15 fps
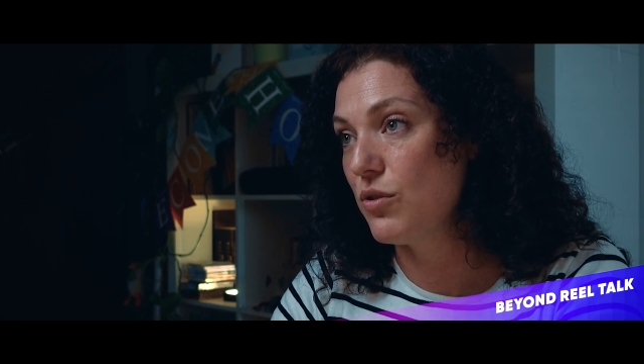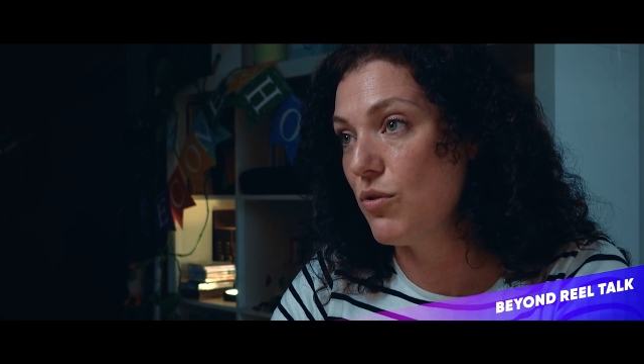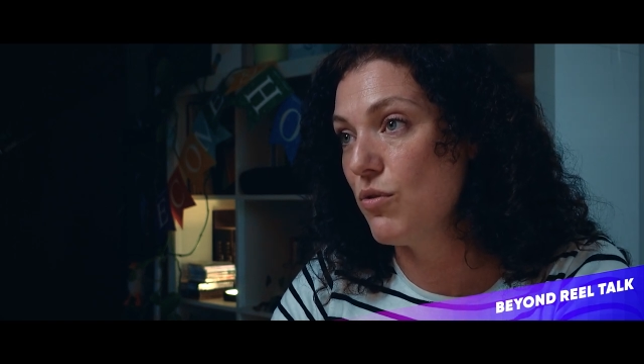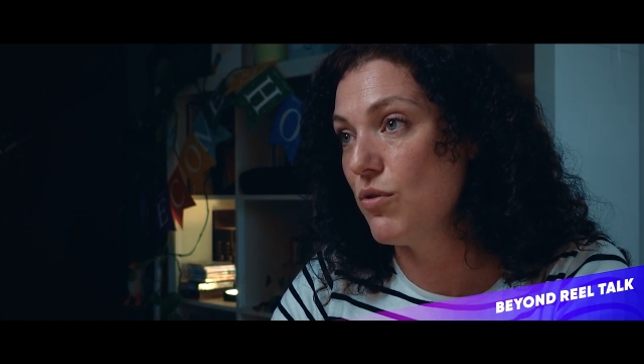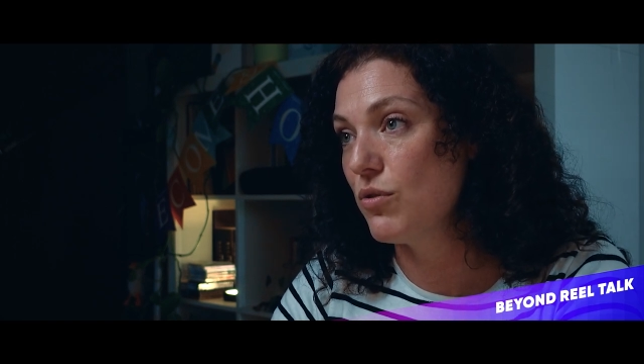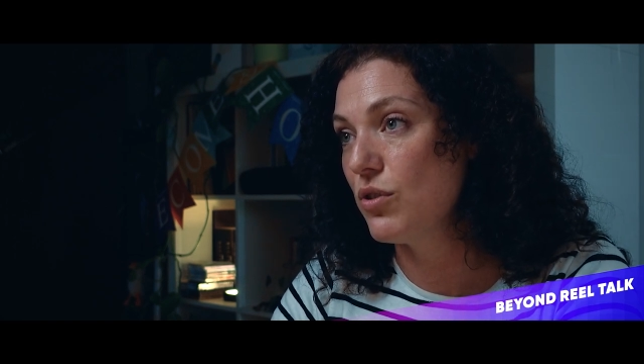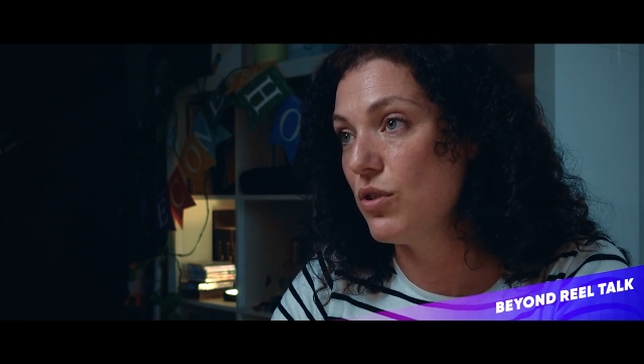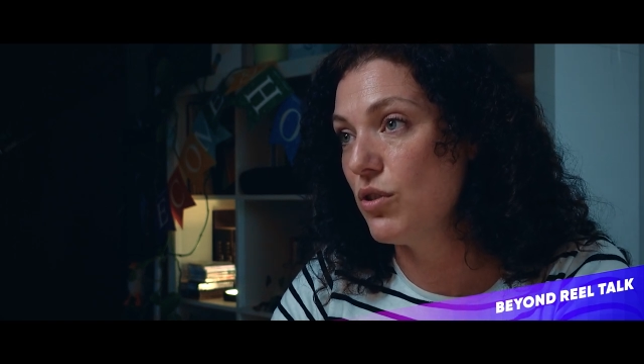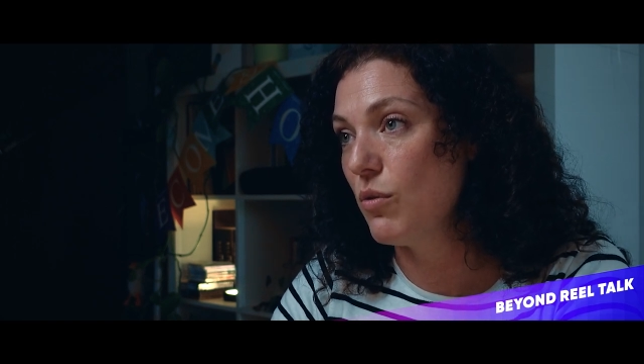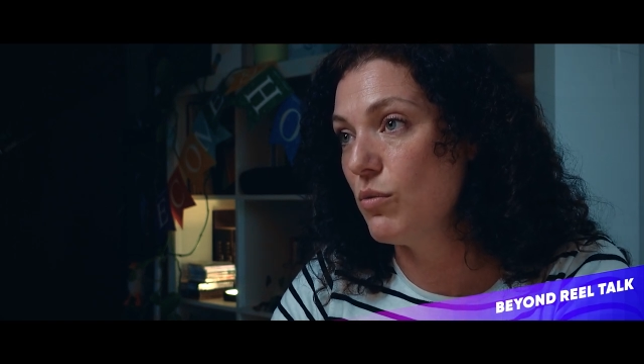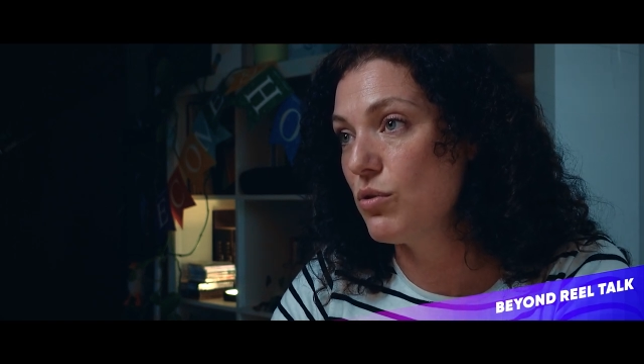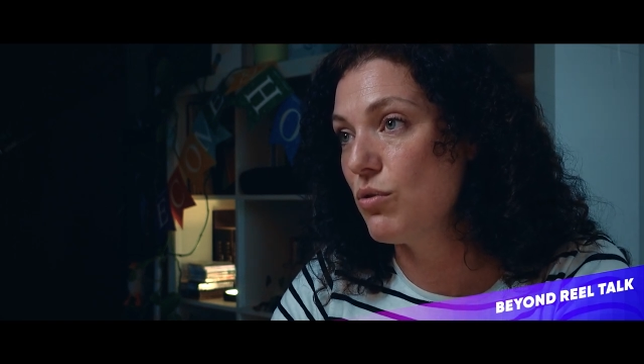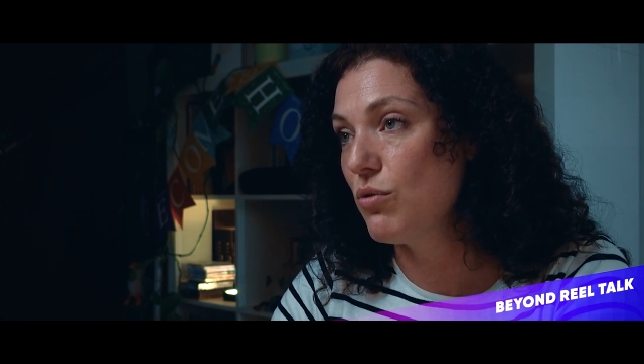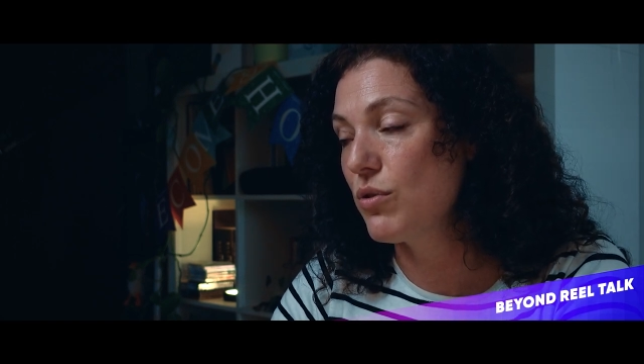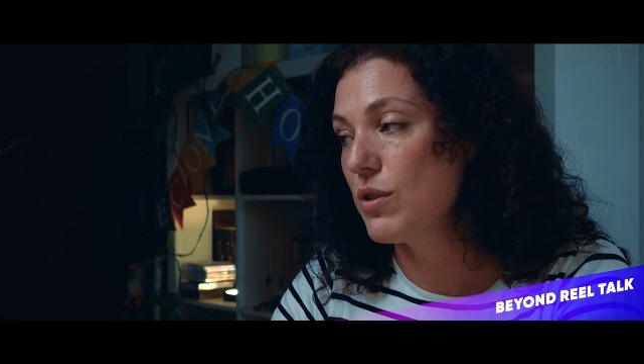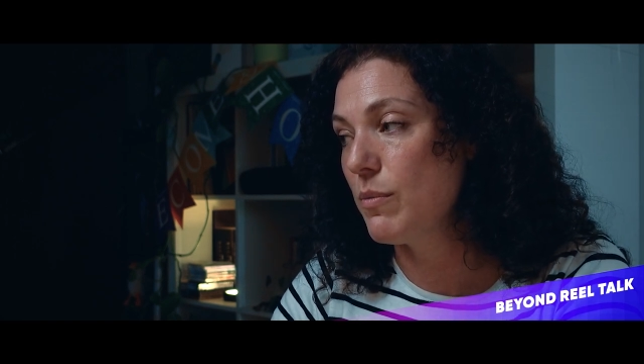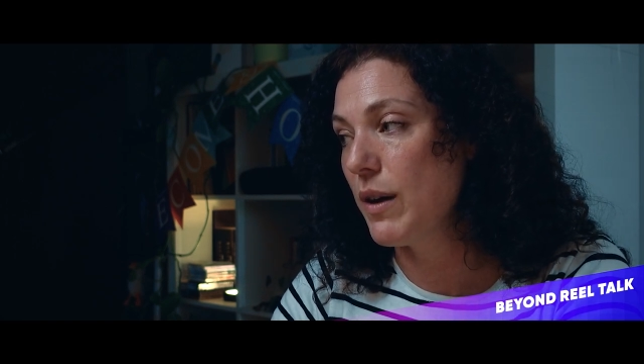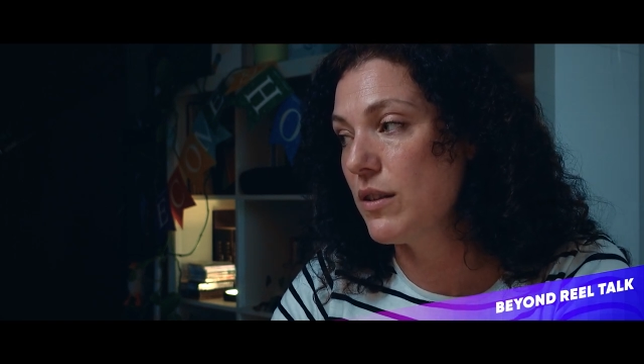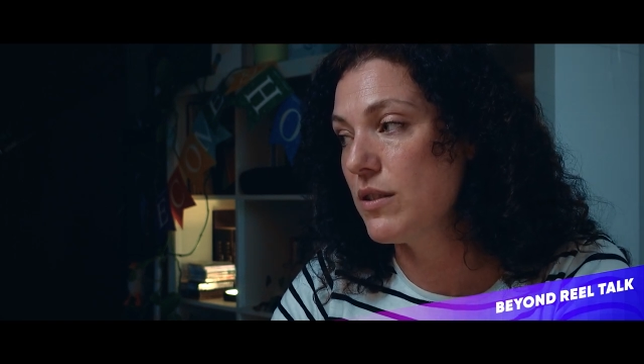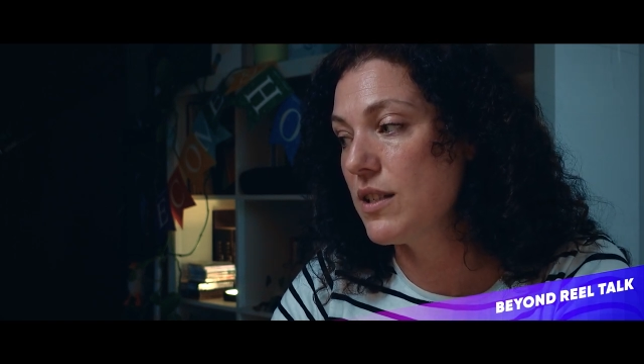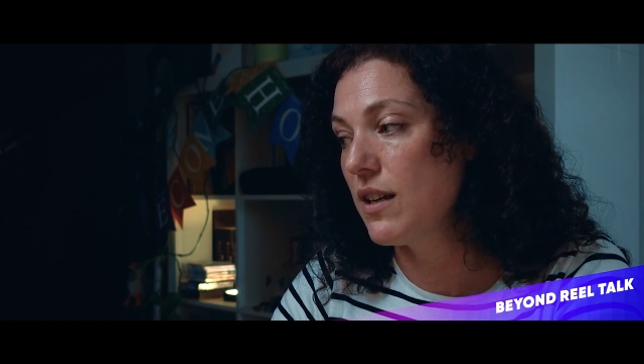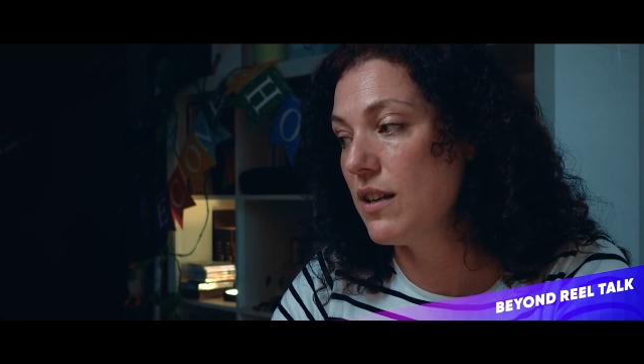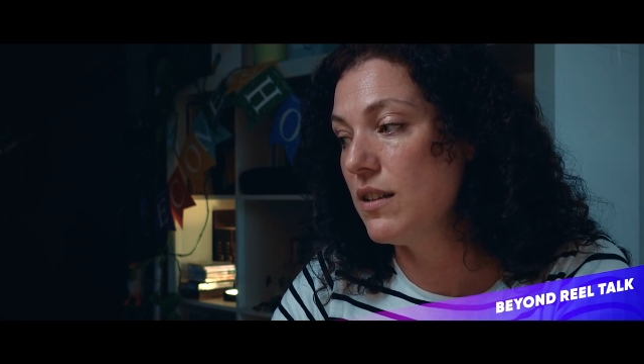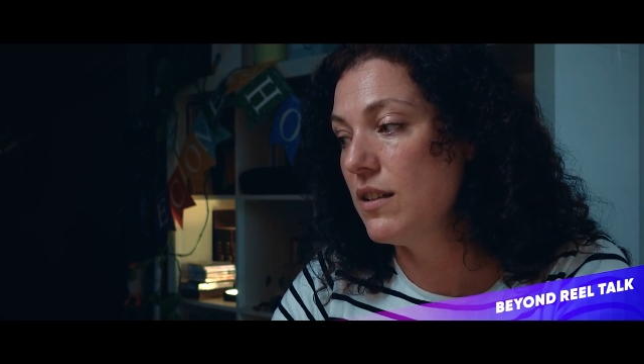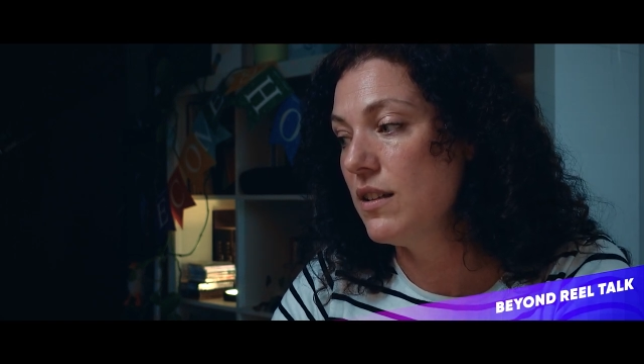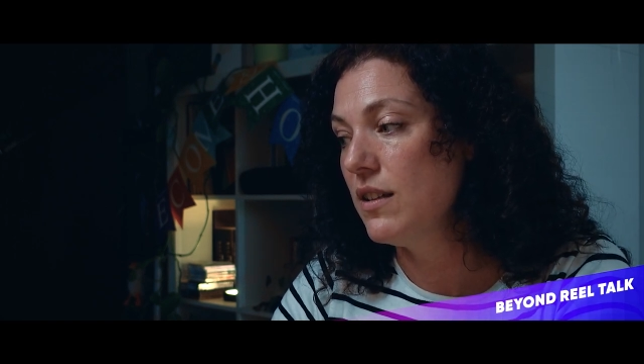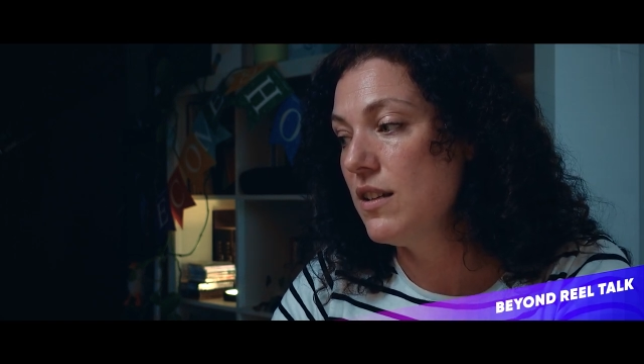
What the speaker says: doors and no one talks about it,